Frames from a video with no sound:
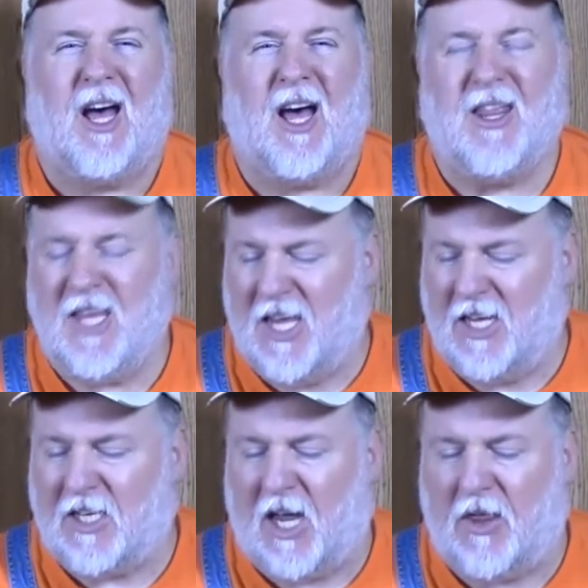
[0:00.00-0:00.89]

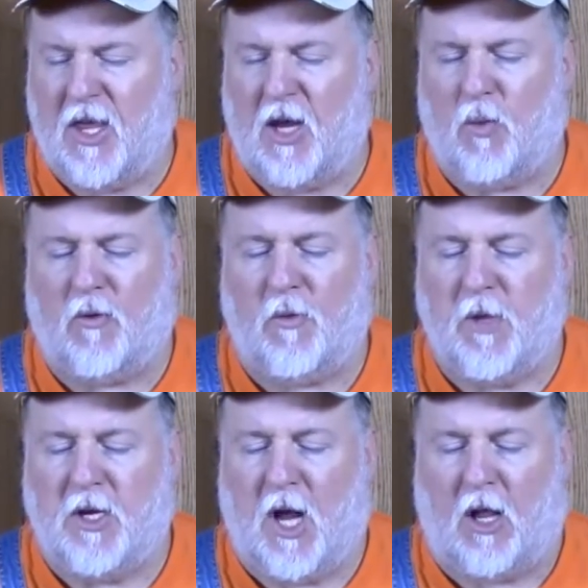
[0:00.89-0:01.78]
These, I think, were from
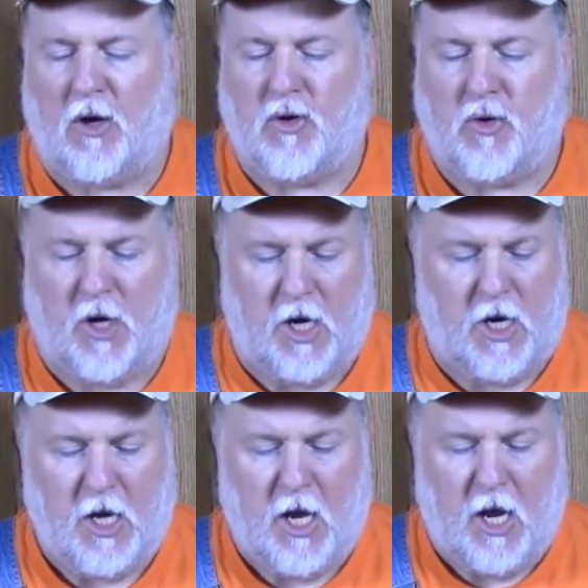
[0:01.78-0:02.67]
the Dollar
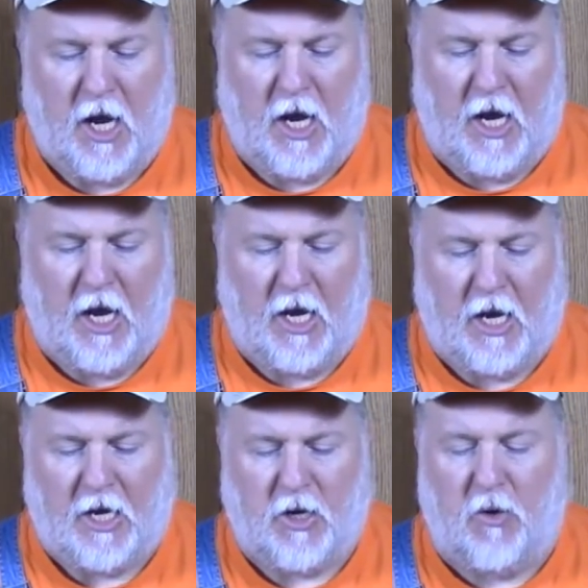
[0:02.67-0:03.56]
Tree. And
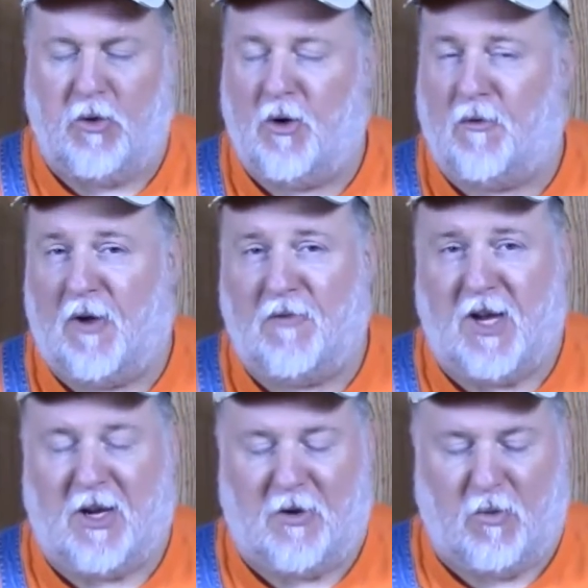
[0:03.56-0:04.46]
I don't know if I've
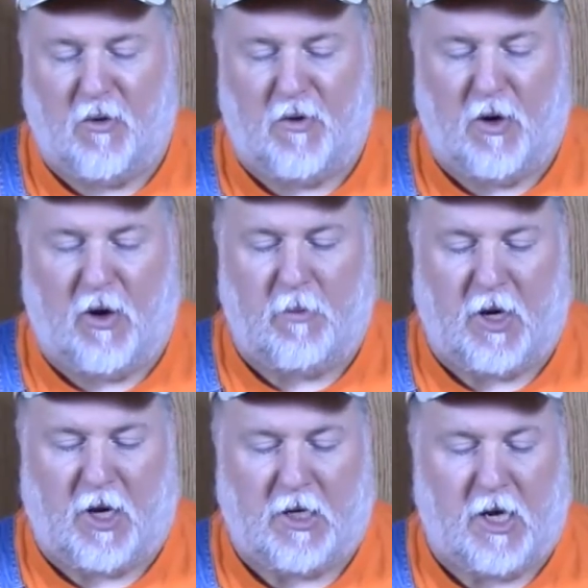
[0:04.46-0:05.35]
done a review on them,
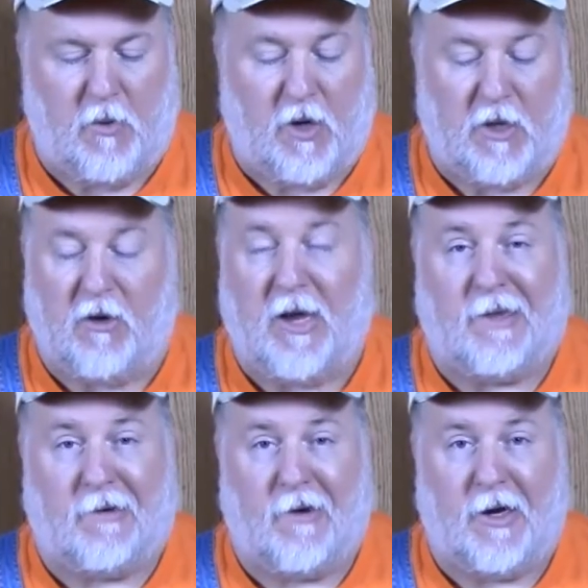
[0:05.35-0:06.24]
but I'll tell you what, they're
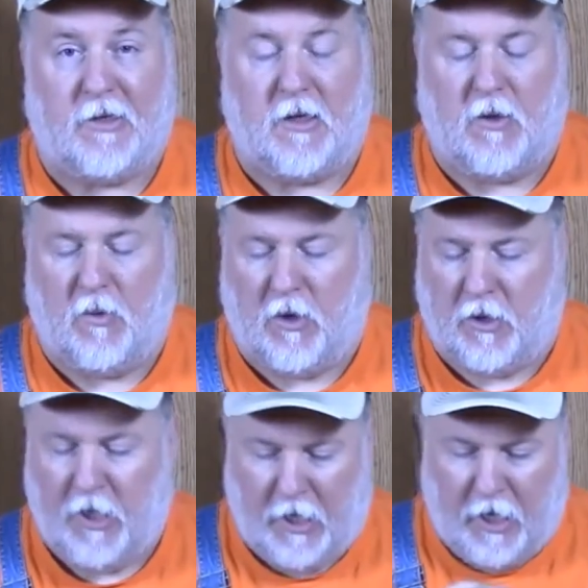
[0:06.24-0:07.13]
not the greatest in the
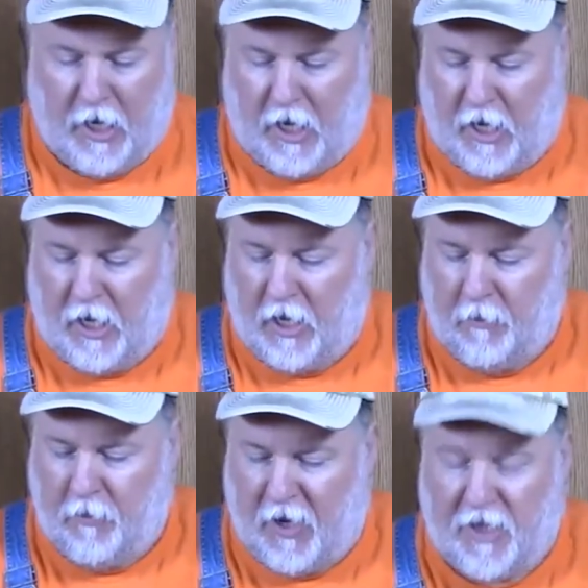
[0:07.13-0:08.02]
world.
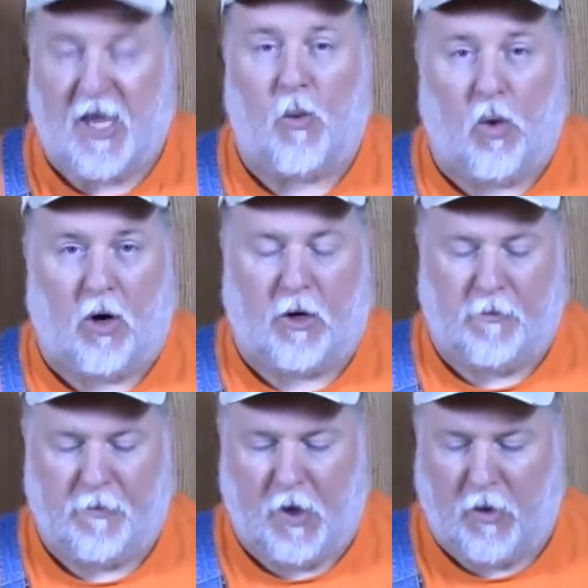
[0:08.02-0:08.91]
But they work,
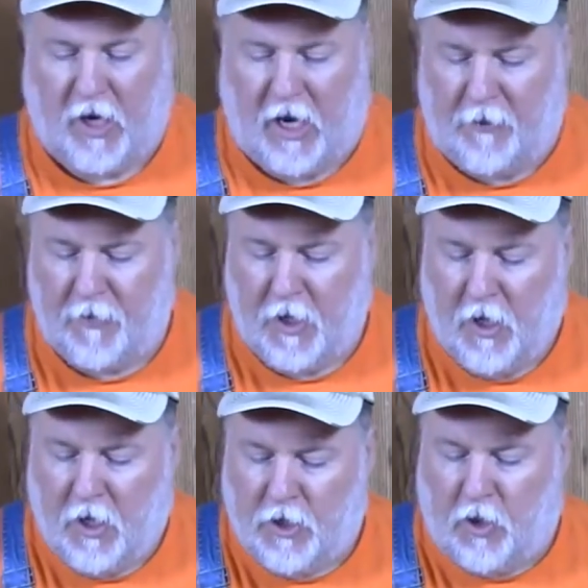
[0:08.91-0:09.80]
okay?
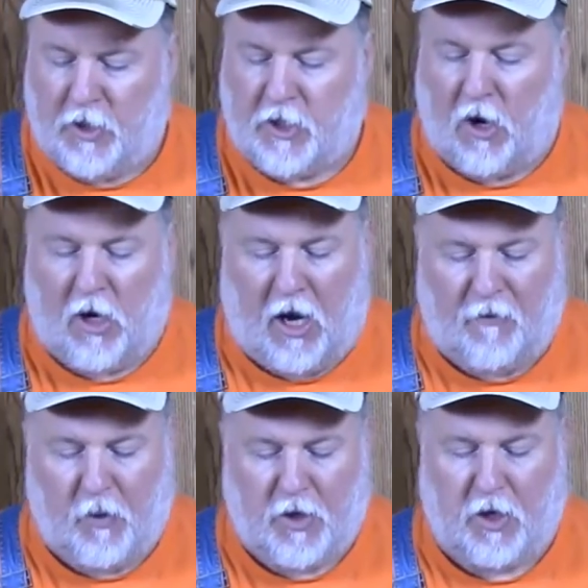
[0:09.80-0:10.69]
So to start
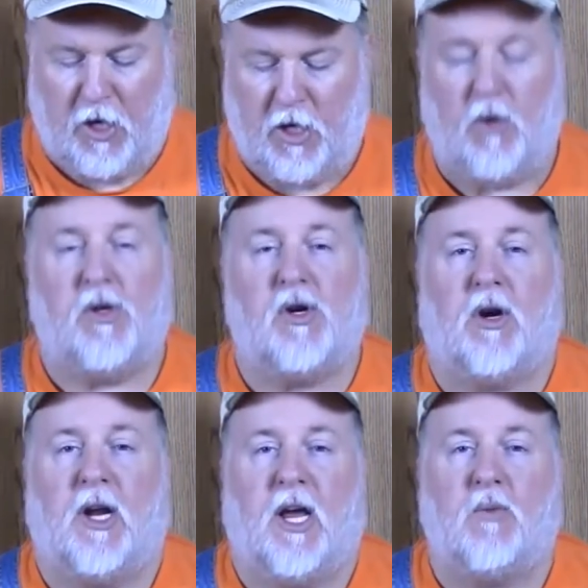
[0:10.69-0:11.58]
off, what you're going to do is you're
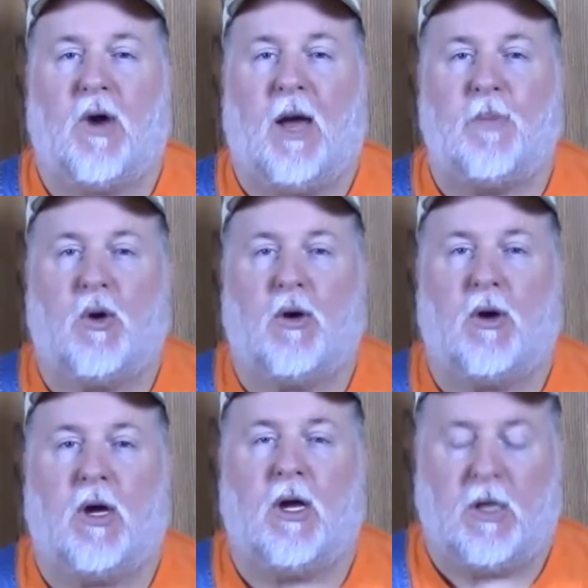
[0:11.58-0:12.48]
going to unwrap
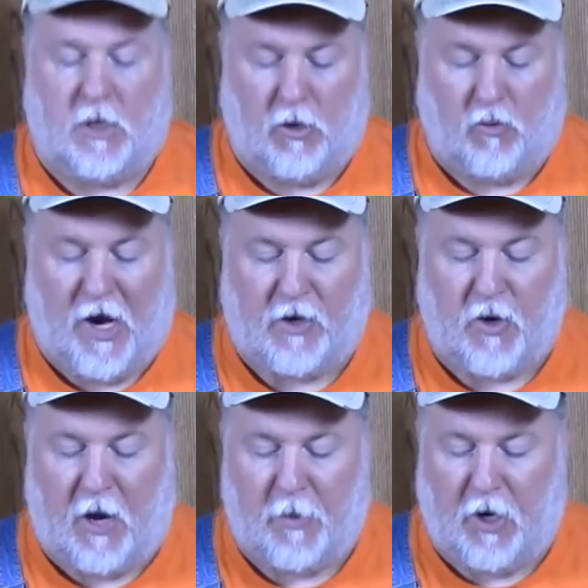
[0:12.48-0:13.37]
your rat
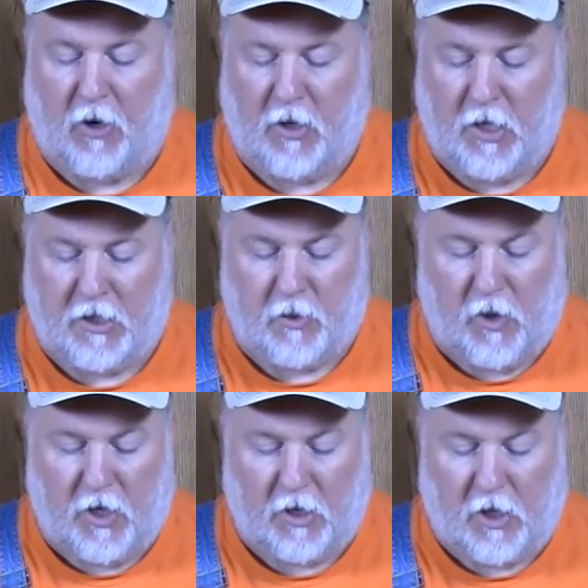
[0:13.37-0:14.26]
trap here, and this is
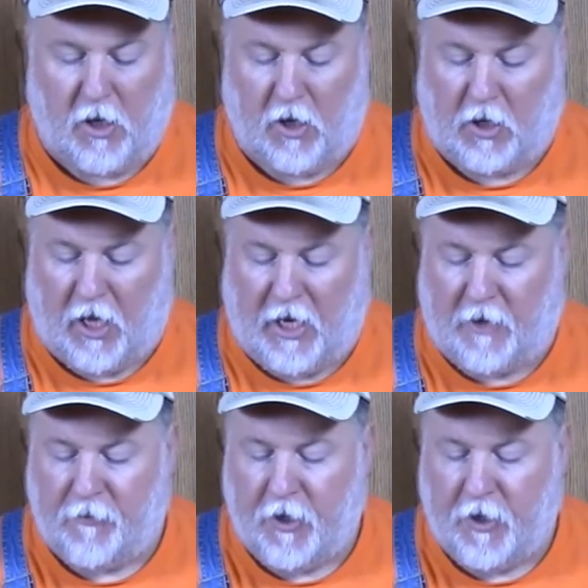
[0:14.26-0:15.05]
what it's going to look like.